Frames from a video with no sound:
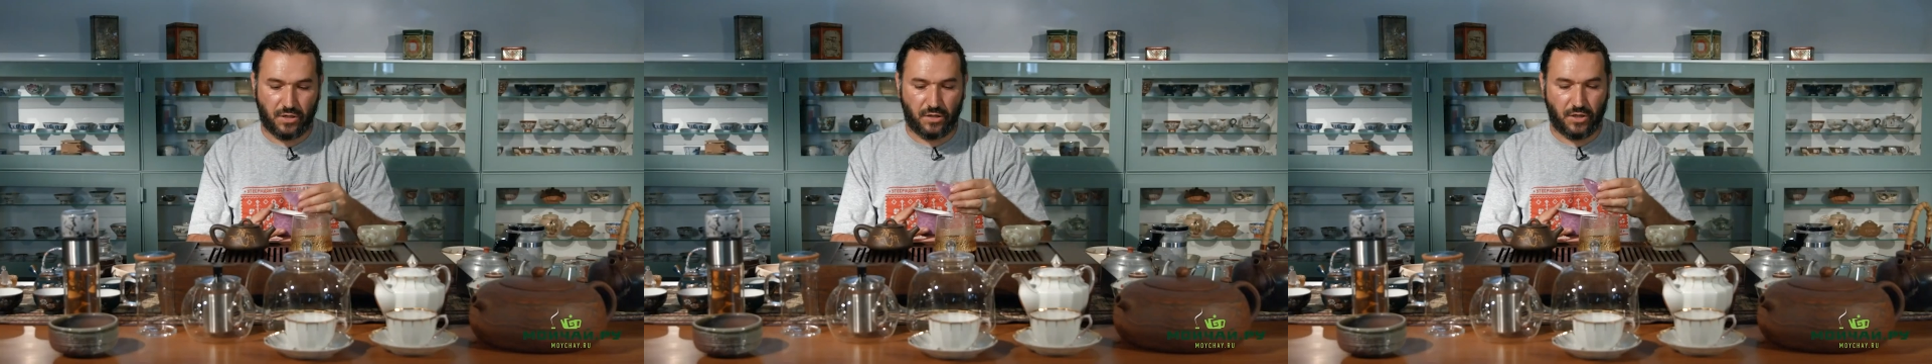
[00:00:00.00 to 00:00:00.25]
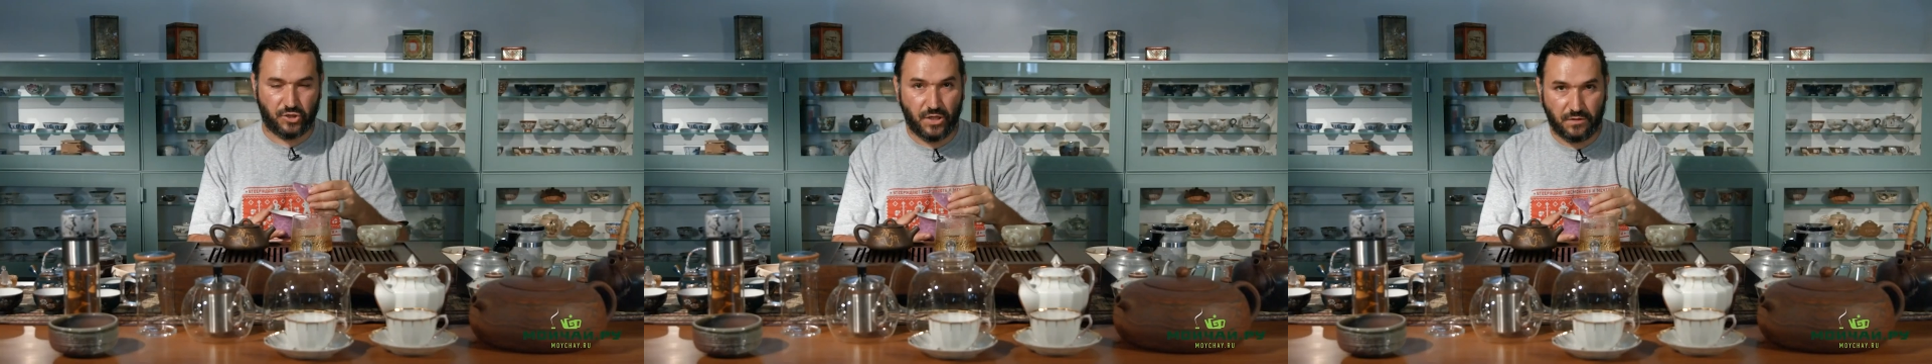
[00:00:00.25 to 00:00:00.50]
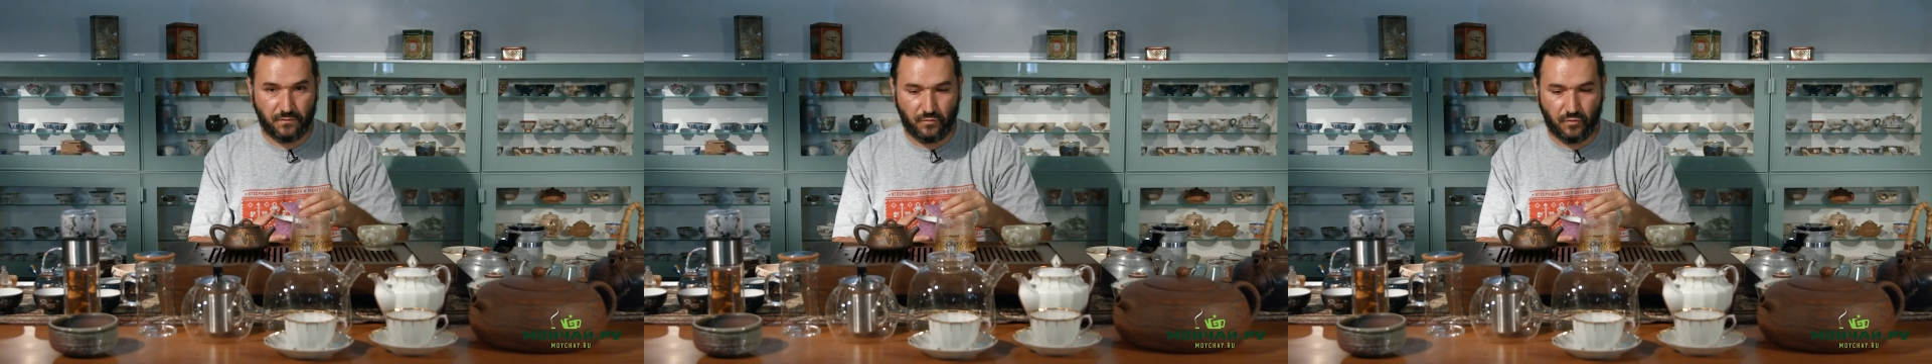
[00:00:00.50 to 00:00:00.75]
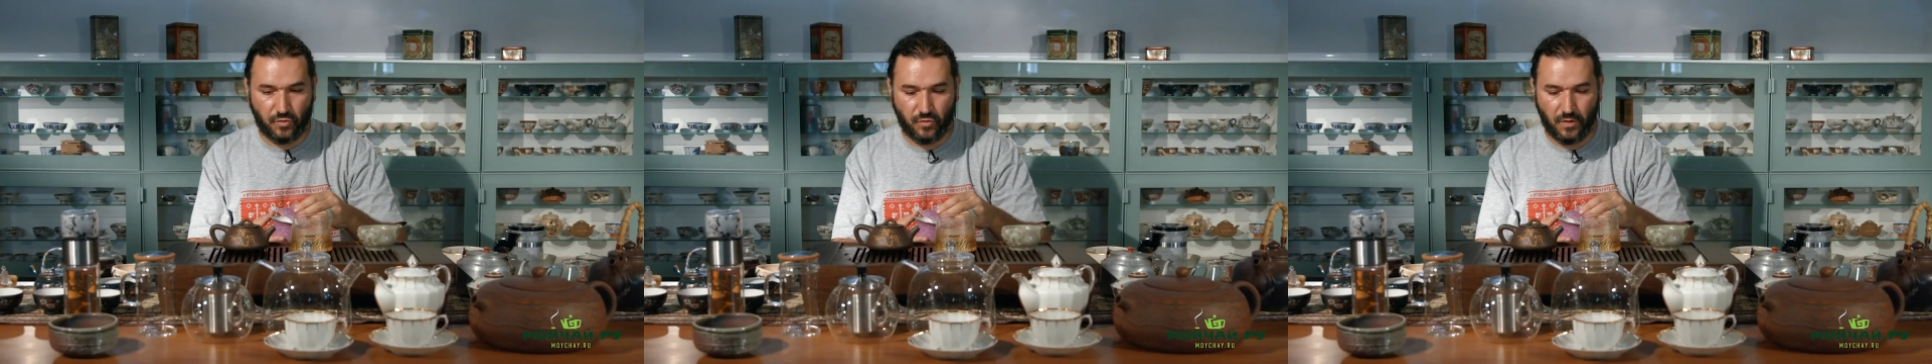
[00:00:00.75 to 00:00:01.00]
Why we need to
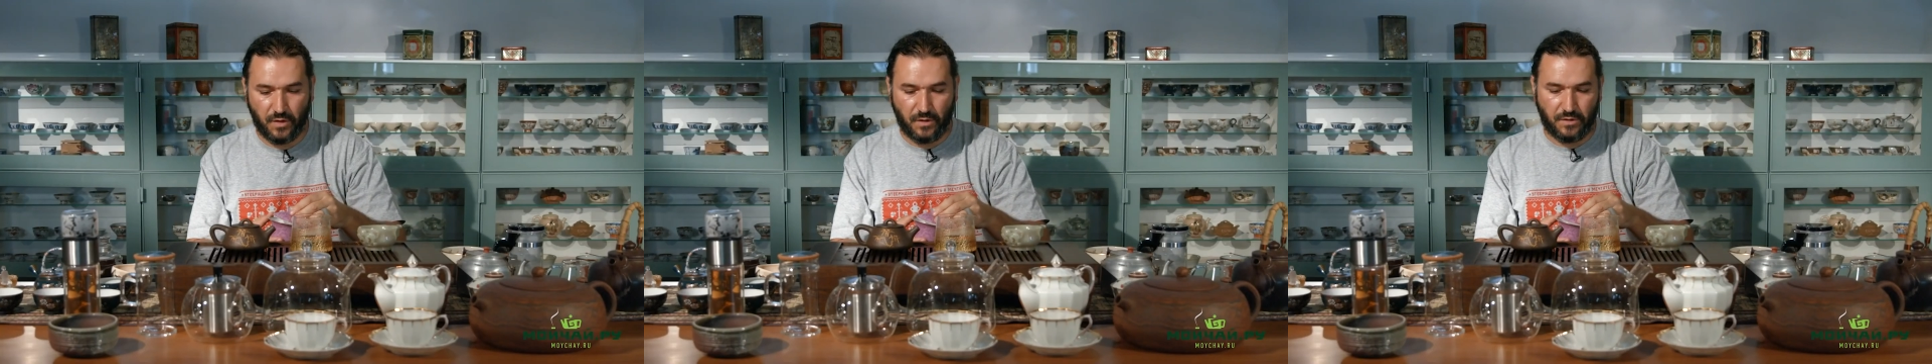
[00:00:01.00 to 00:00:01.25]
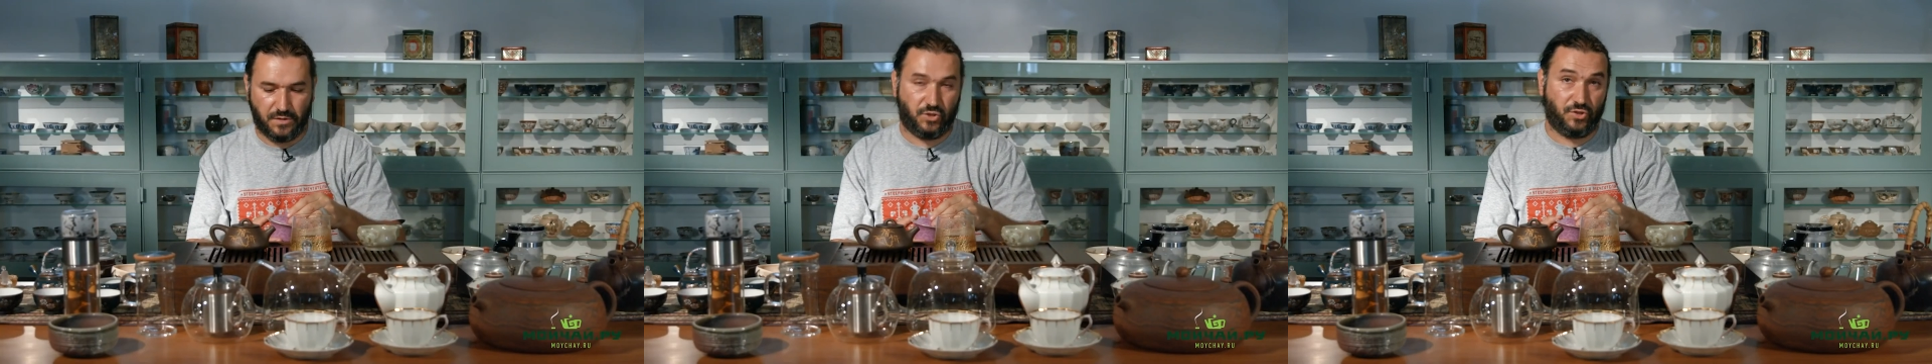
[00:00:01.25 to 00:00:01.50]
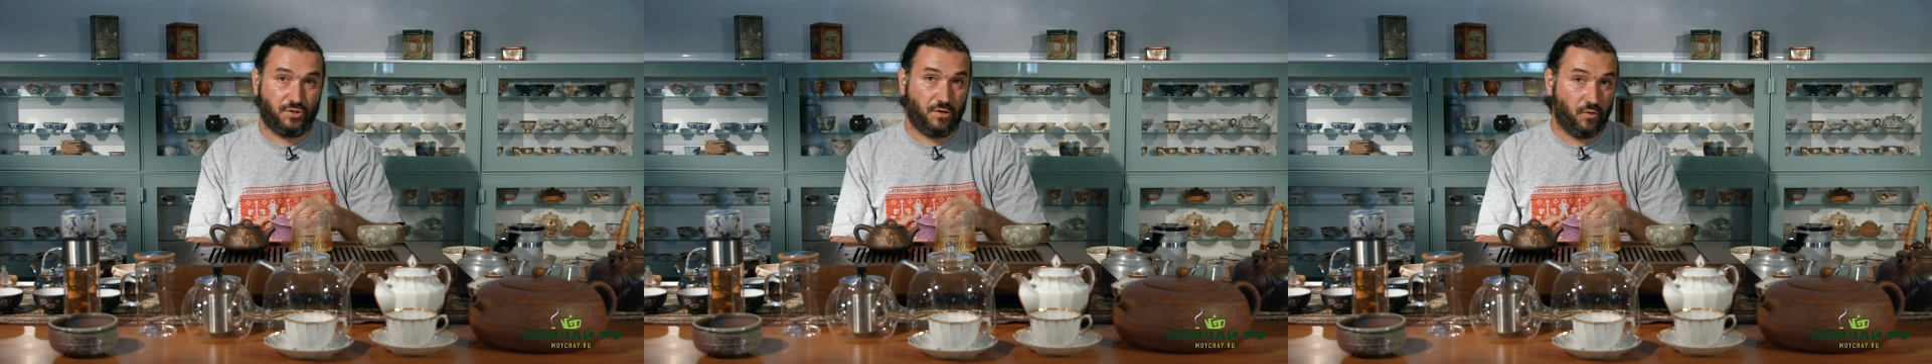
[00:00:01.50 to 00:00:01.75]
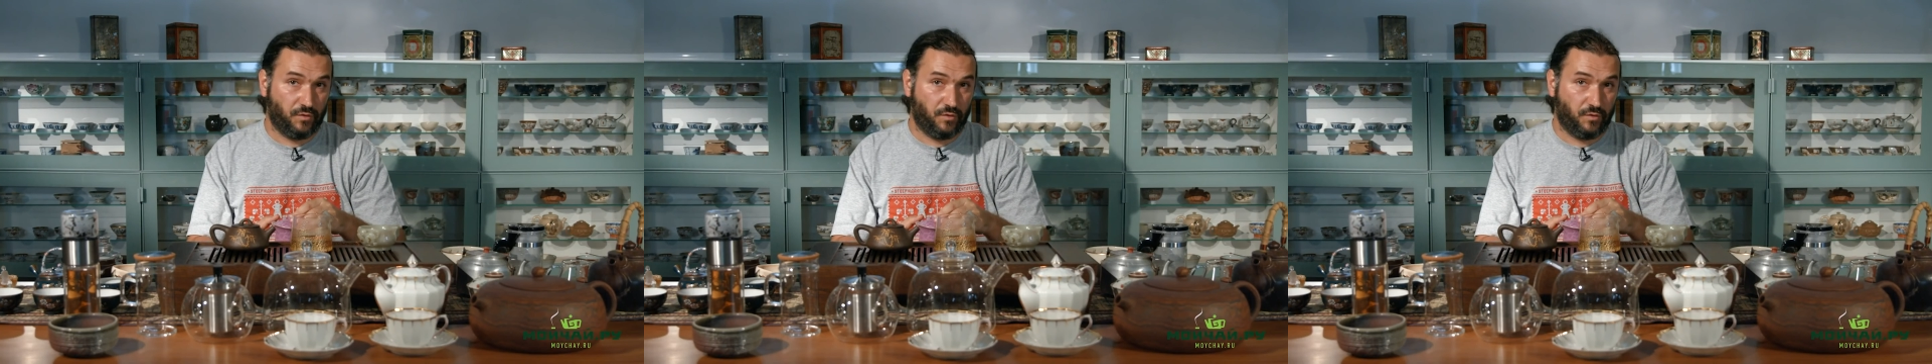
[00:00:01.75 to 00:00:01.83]
cool water for some